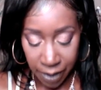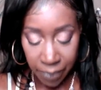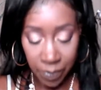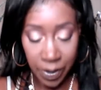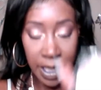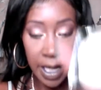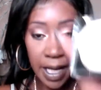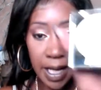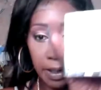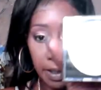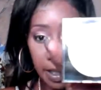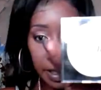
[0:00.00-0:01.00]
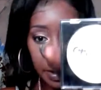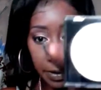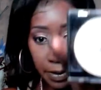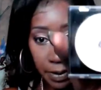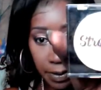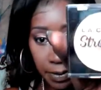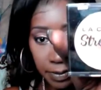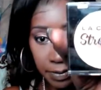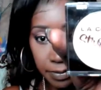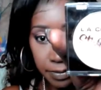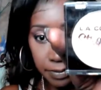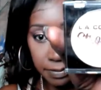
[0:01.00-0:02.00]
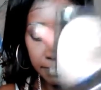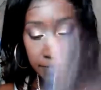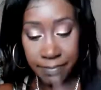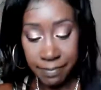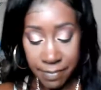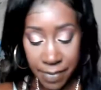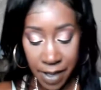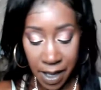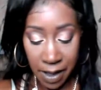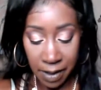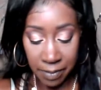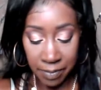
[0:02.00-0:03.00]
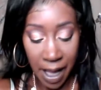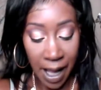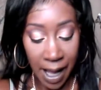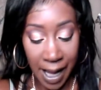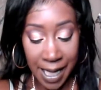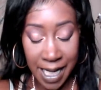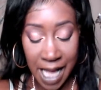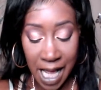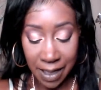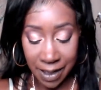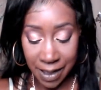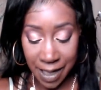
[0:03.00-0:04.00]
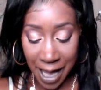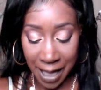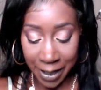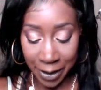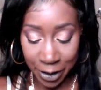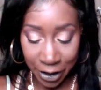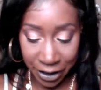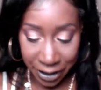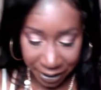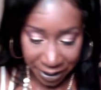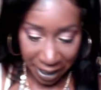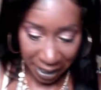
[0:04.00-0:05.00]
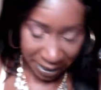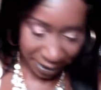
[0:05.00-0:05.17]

And um, we're going to go in with a LA girl. Um, hi,